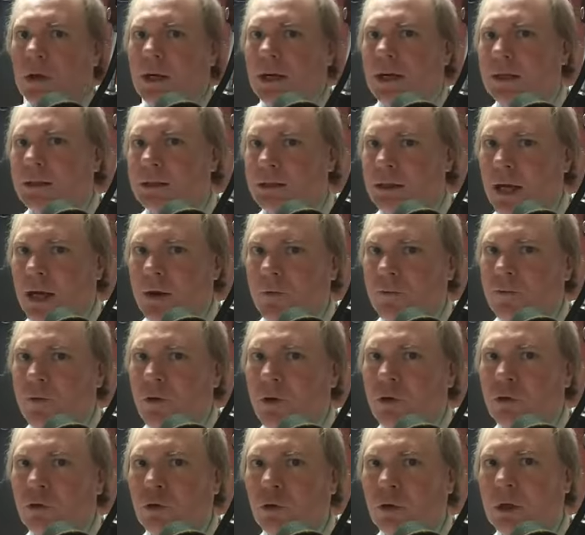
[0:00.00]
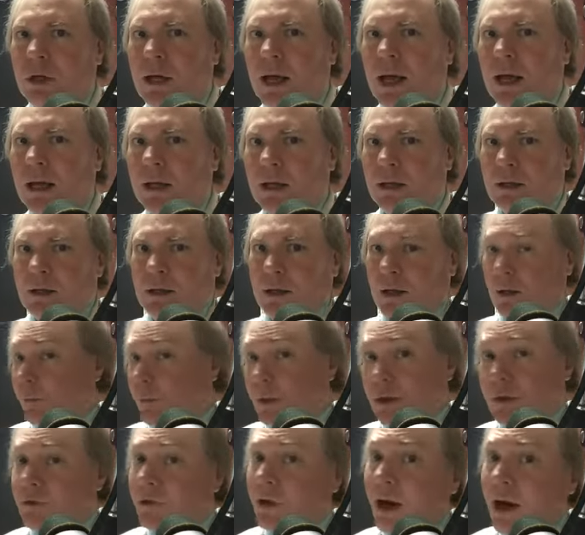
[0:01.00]
It's not official yet. I
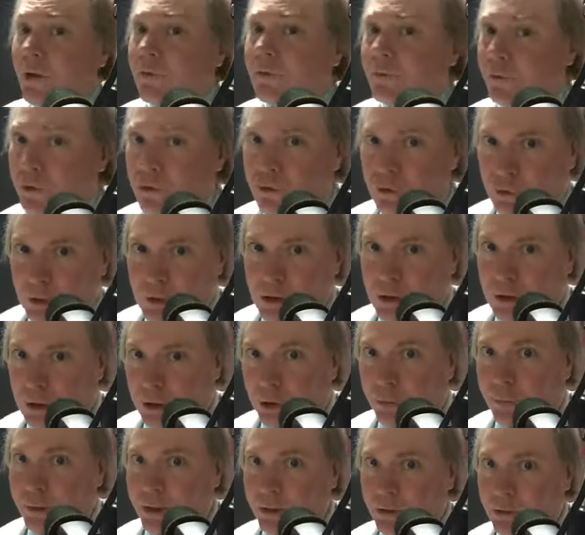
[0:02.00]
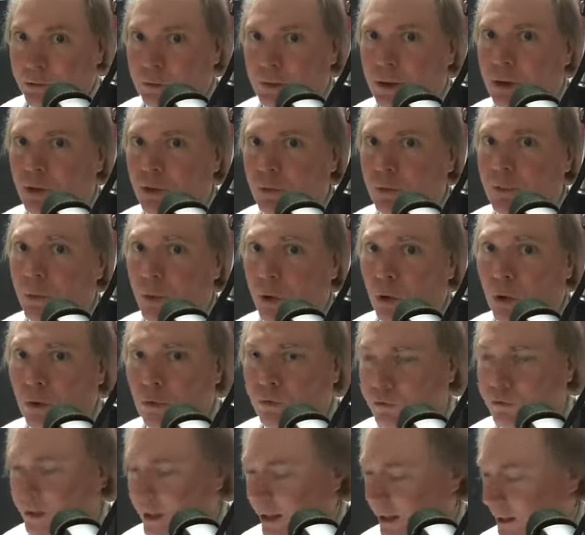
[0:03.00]
mean, it's not official that there'll be three new
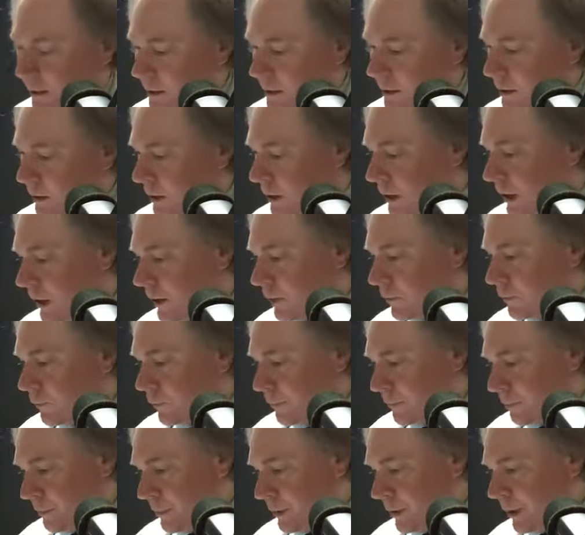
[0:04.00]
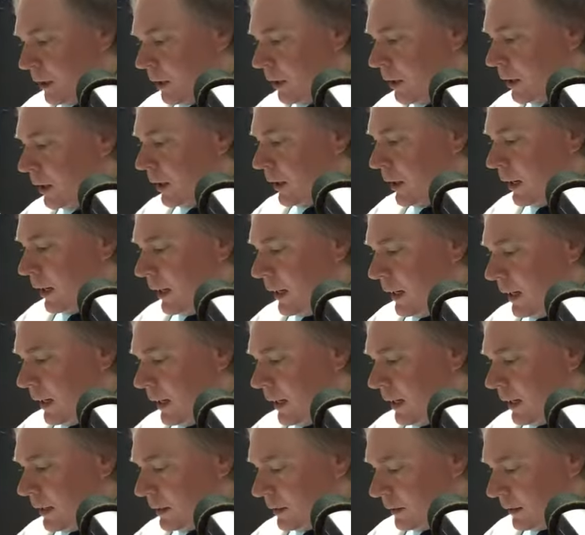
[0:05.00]
bowls added to the college football
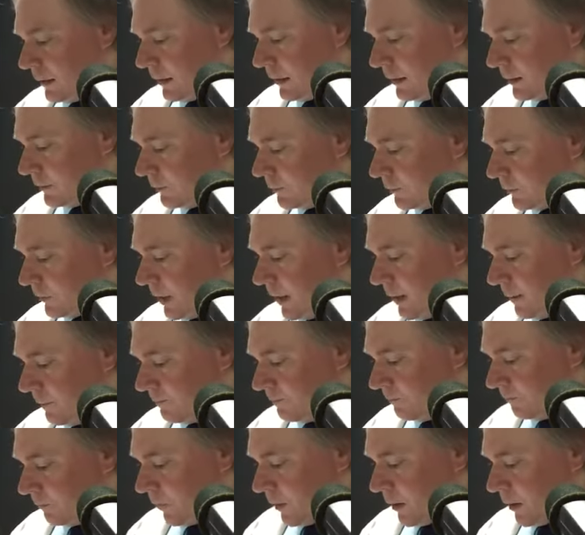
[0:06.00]
uh, landscape.